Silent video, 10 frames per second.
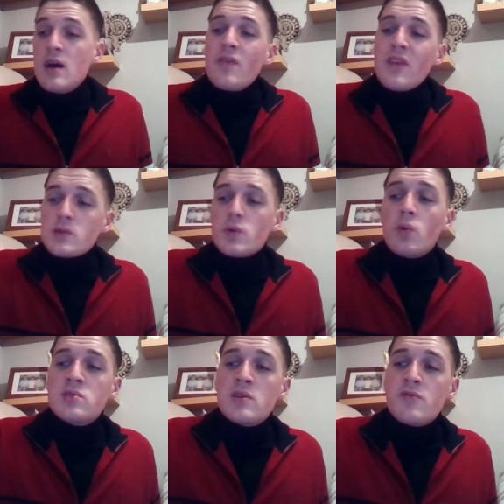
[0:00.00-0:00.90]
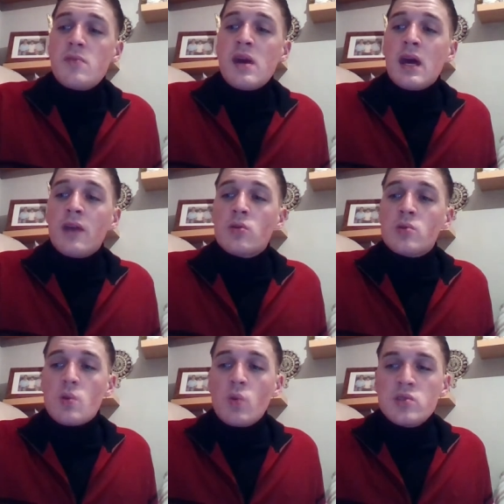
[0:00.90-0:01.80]
That's what I wanted for me and of
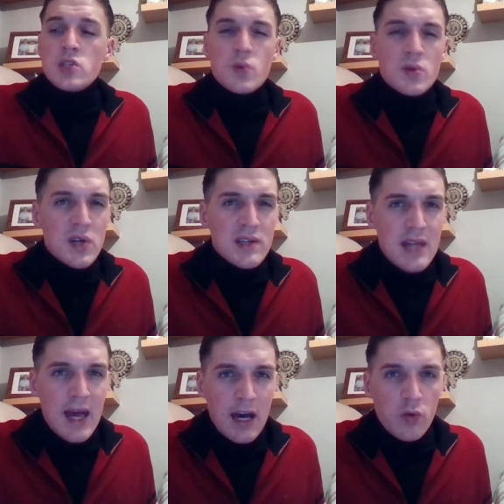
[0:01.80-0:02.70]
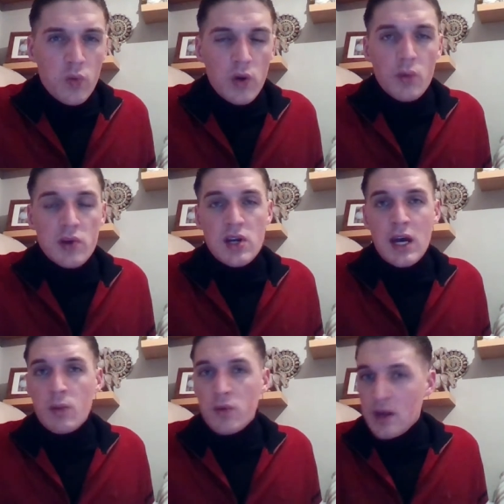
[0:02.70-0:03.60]
course I wanted to address that health worry which I
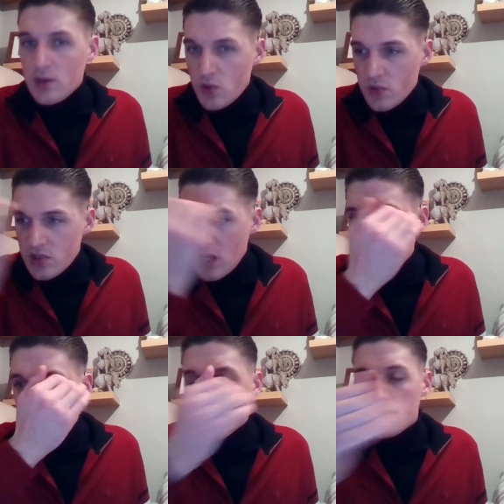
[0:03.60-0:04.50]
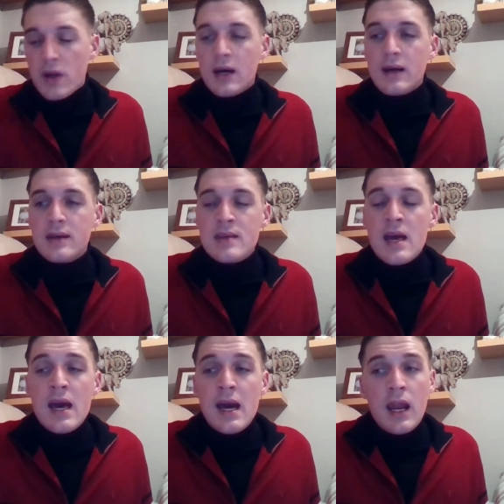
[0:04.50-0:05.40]
had with that sort of shadow across my eyes
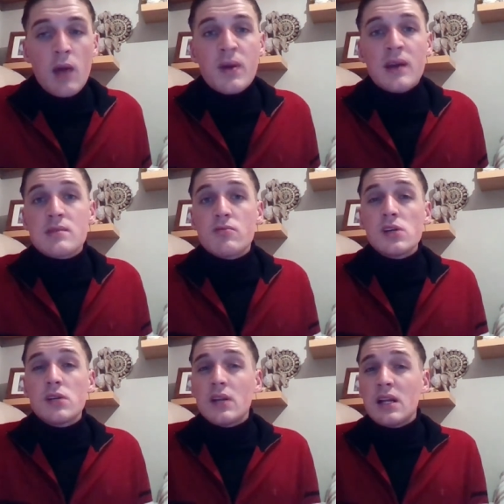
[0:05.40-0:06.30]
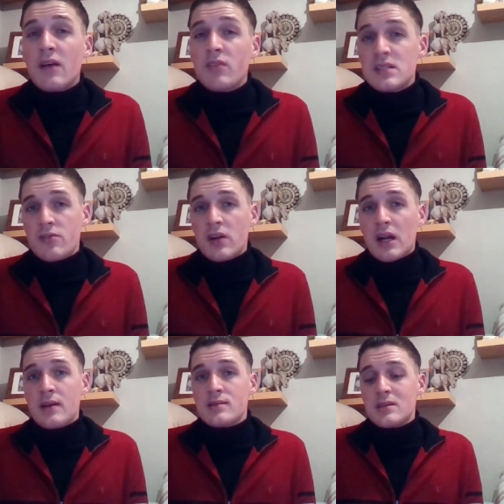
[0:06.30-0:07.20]
and I picked some really really lovely different
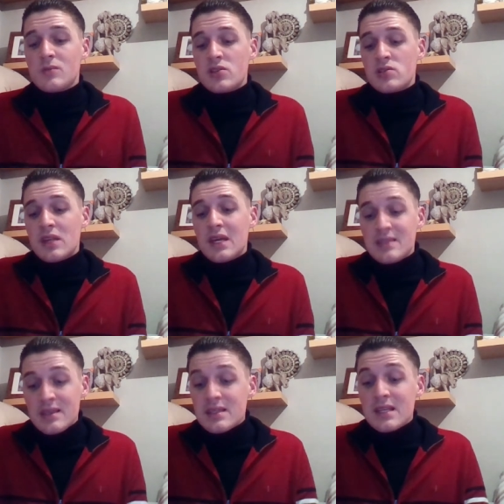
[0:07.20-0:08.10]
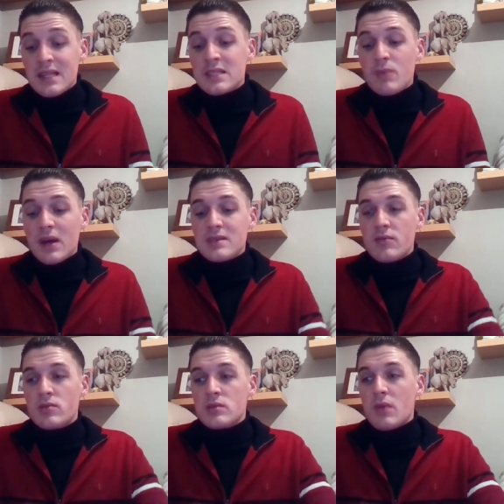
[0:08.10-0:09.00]
glasses which the assistant in
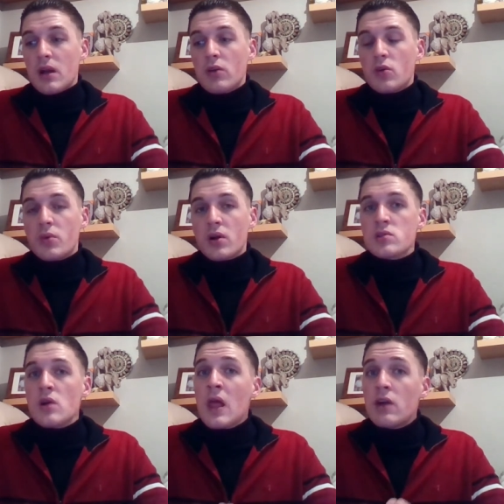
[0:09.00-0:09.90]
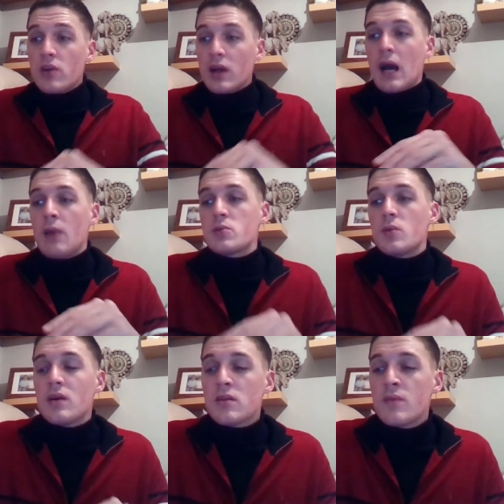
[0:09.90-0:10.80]
Specsavers in my local branch really helped me
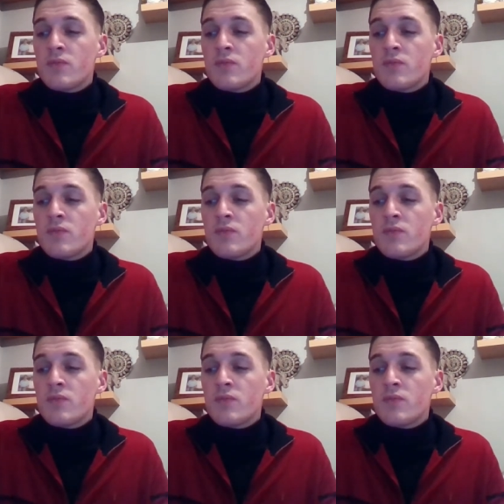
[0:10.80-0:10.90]
with.